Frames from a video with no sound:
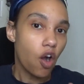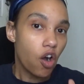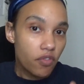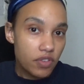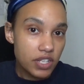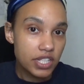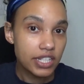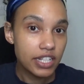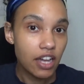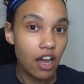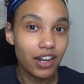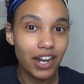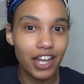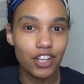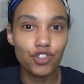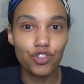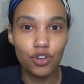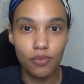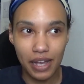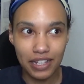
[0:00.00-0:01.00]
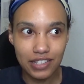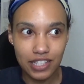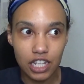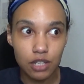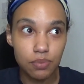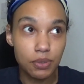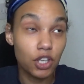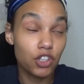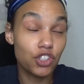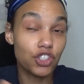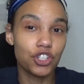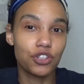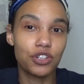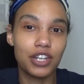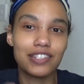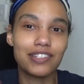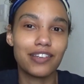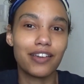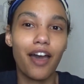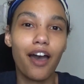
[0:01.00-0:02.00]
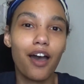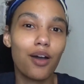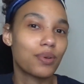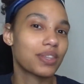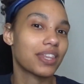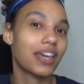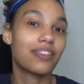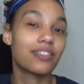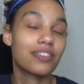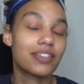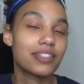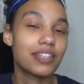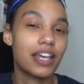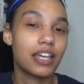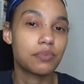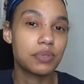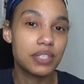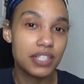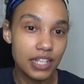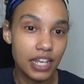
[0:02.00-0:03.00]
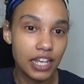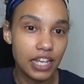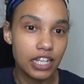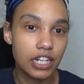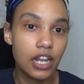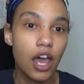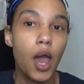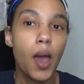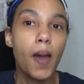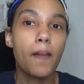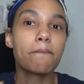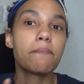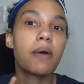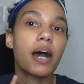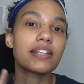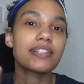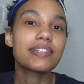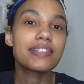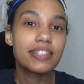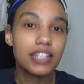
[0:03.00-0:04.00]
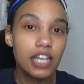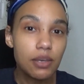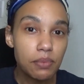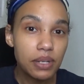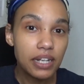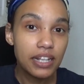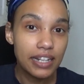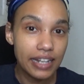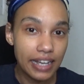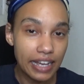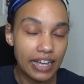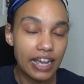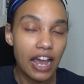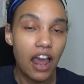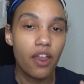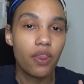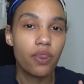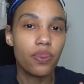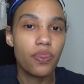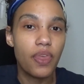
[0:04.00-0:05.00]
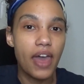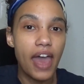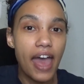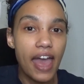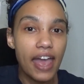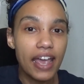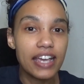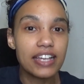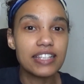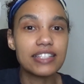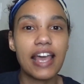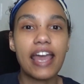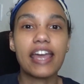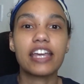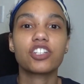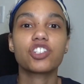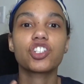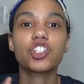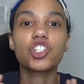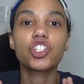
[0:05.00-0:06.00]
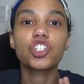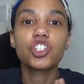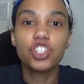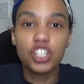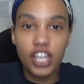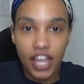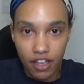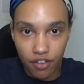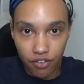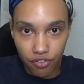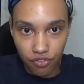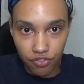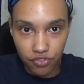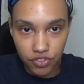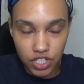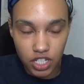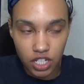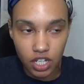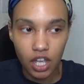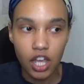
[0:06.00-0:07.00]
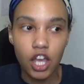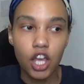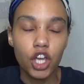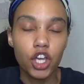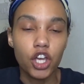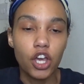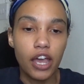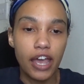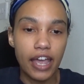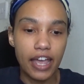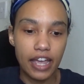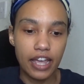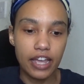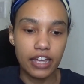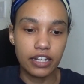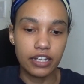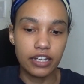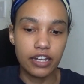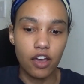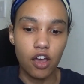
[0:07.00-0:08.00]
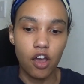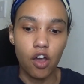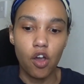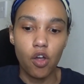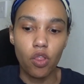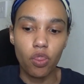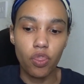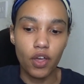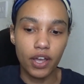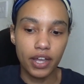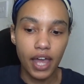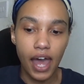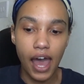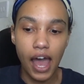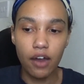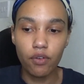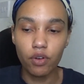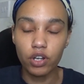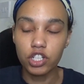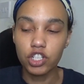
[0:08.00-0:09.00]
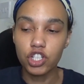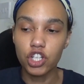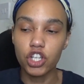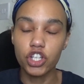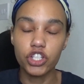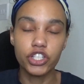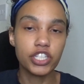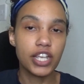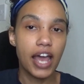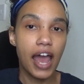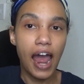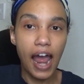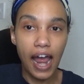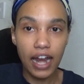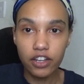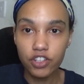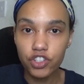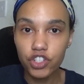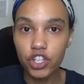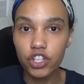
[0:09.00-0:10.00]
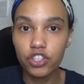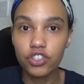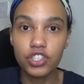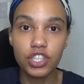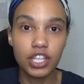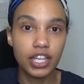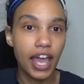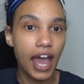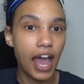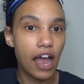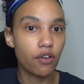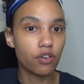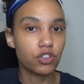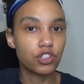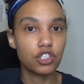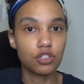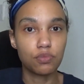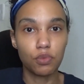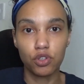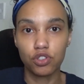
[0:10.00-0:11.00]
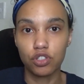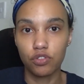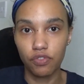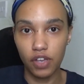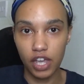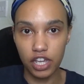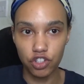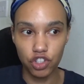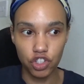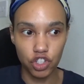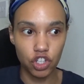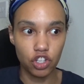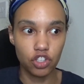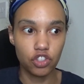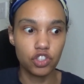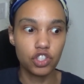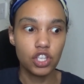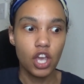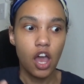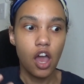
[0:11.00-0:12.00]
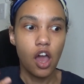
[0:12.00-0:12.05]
obviously aren't as dramatic because units occur within the same scene, but similarly, there is a shift in the character's actions, the character's motivations,